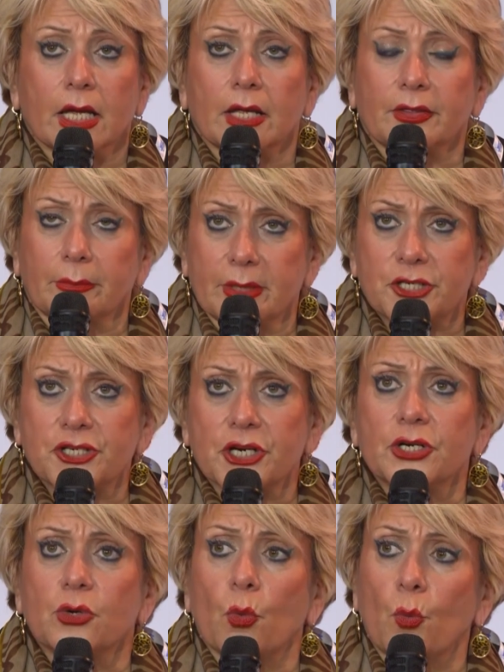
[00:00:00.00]
The
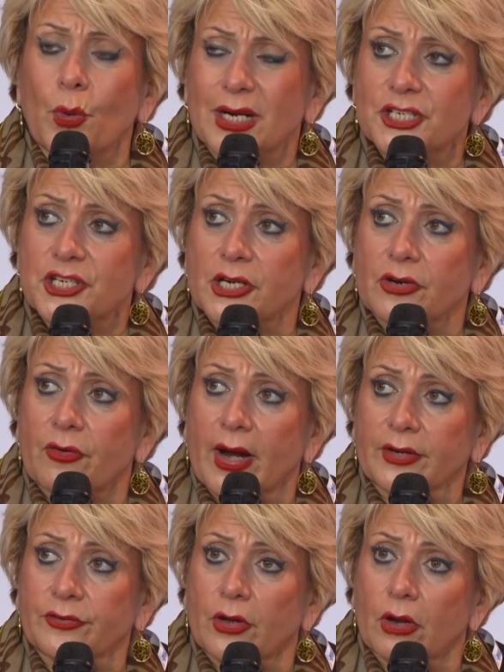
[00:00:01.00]
mission will
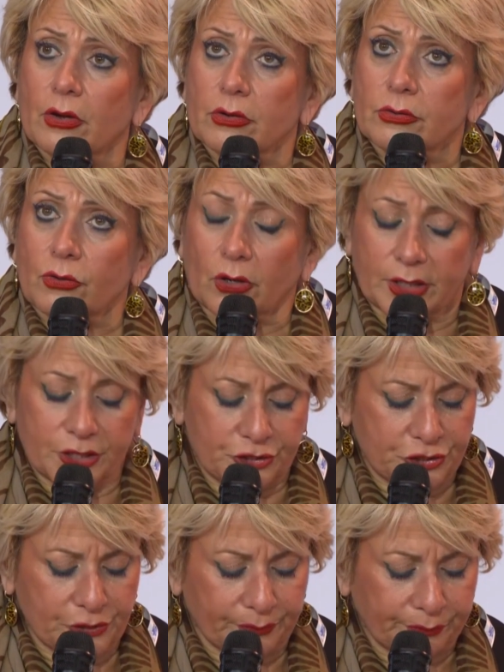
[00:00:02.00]
generate
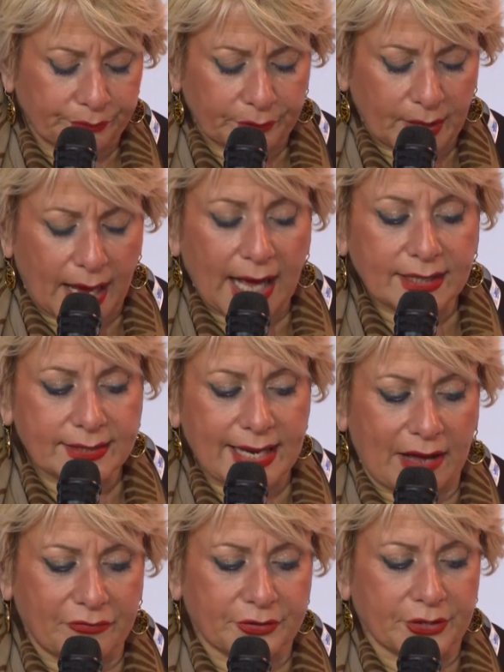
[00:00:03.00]
knowledge and
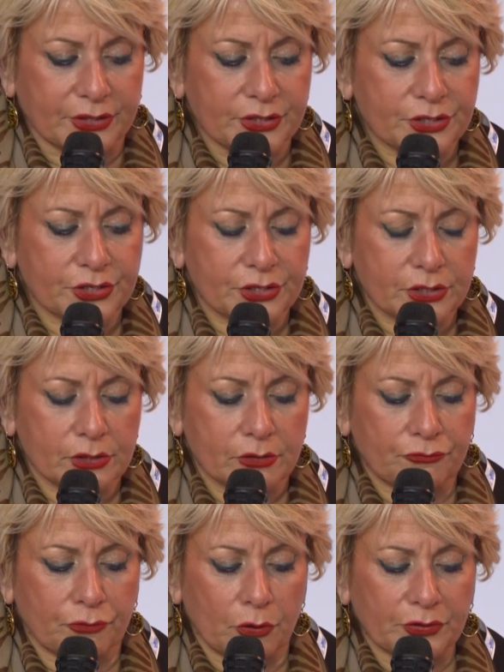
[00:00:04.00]
evidence
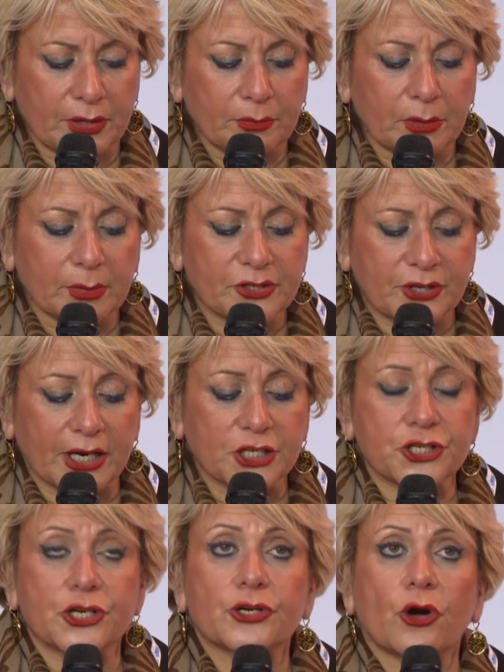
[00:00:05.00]
for the
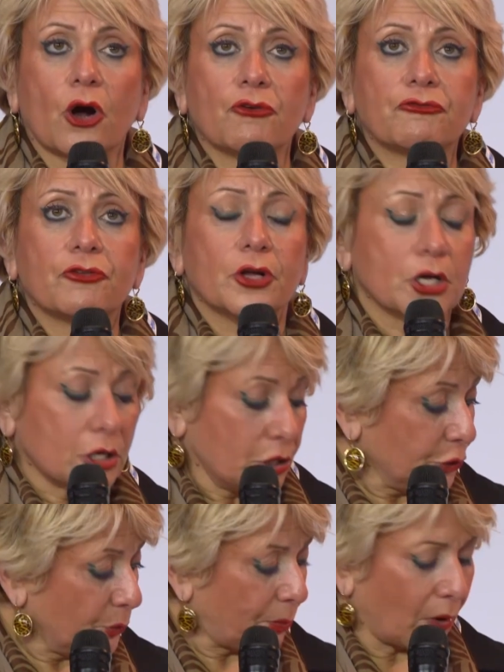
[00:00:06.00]
implementation of
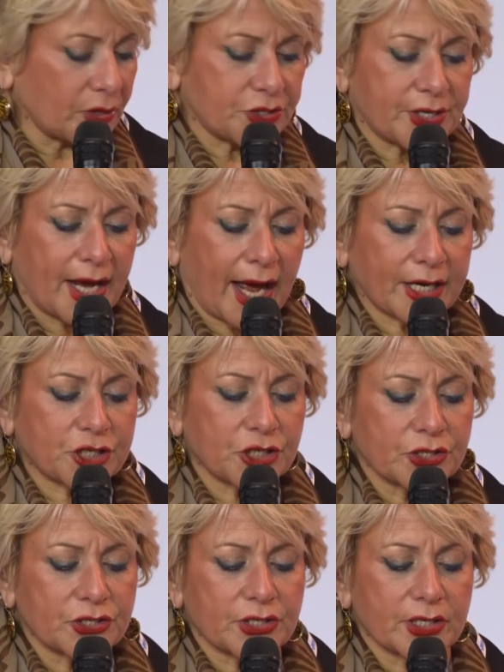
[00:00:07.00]
new policy
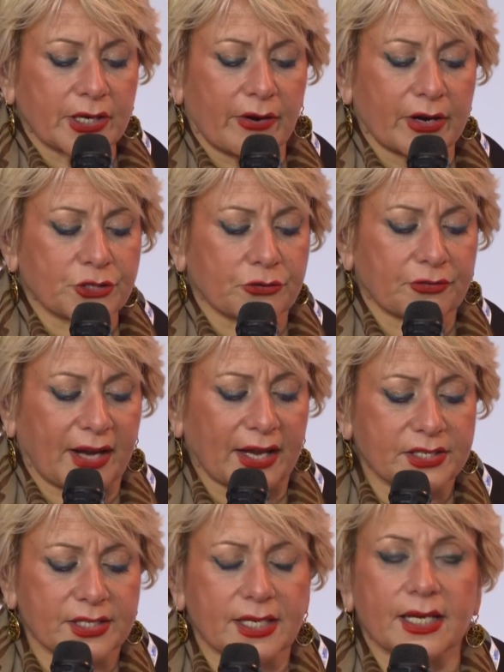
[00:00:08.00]
actions in the areas of
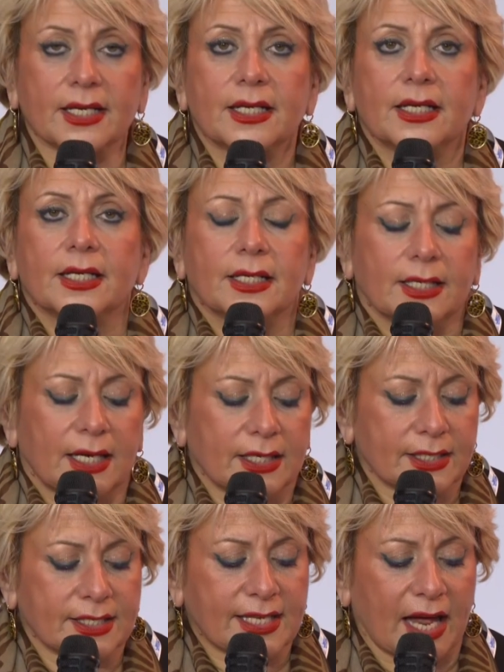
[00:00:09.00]
cancer,
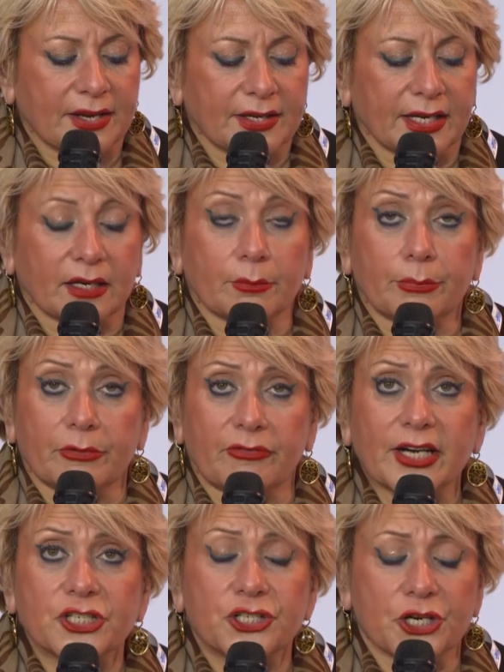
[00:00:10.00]
understanding
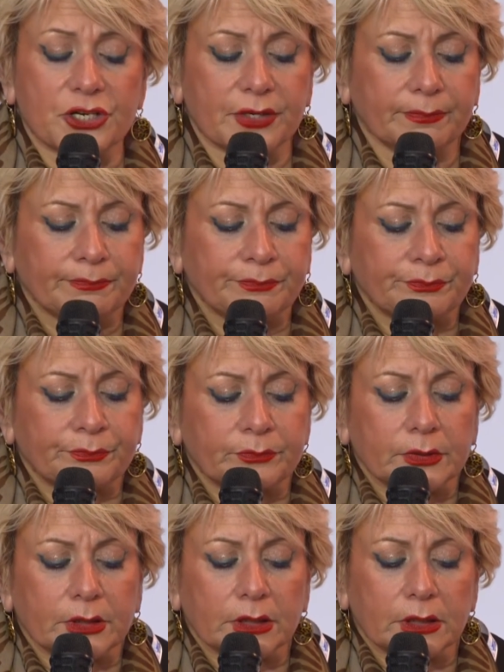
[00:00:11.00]
prevention,
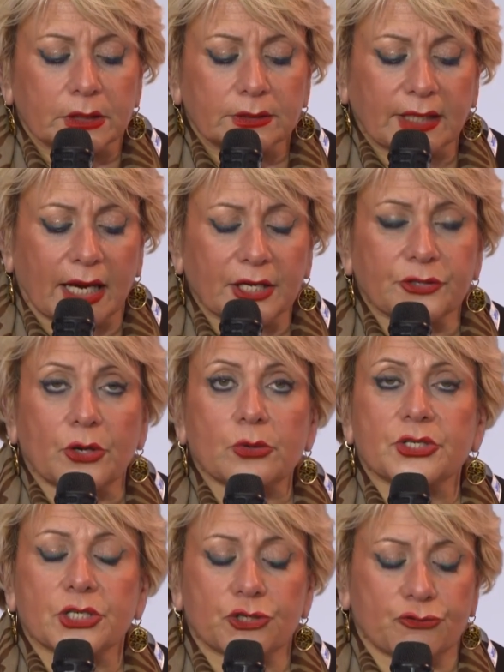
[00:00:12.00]

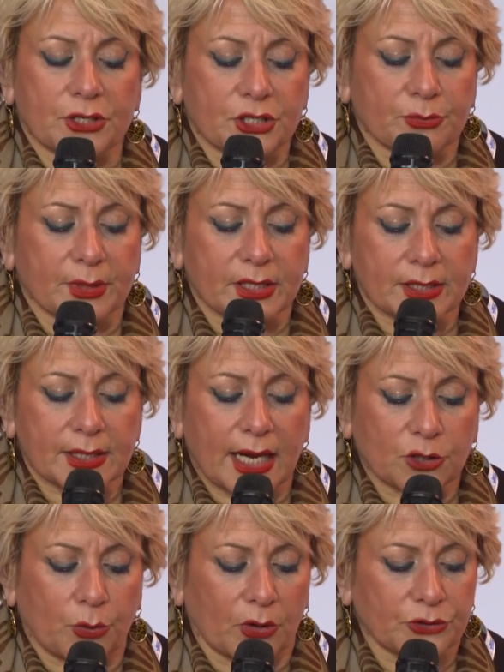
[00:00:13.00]
diagnosis, treatment,
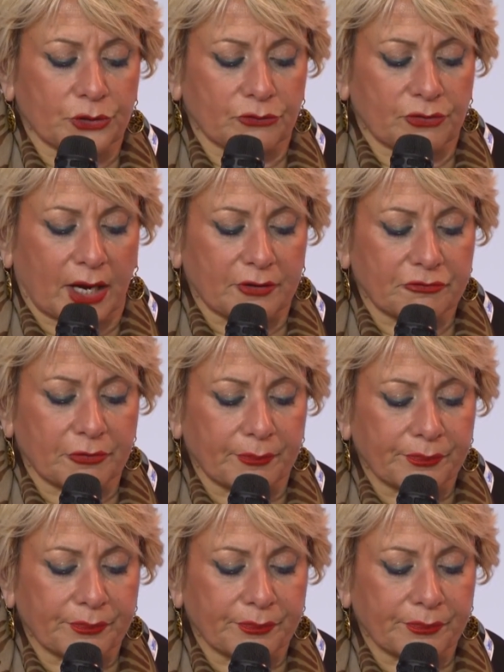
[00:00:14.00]
and quality of life.